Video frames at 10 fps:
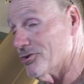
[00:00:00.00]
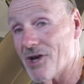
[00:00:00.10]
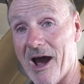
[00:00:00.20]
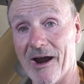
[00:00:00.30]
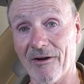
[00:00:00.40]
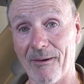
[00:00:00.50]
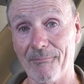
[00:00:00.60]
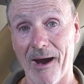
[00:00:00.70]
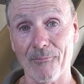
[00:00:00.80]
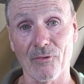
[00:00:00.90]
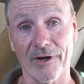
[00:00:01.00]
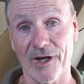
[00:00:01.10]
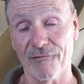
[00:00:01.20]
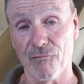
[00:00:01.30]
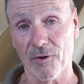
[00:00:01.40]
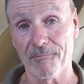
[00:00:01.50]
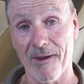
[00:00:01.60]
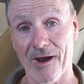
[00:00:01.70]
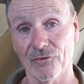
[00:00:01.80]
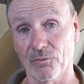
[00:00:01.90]
is higher. I'm running at 40
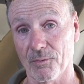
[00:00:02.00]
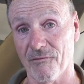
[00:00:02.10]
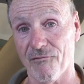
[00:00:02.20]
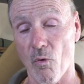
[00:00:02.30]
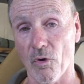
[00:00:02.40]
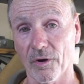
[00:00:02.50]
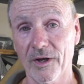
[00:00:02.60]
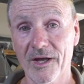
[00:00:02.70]
pounds, where before,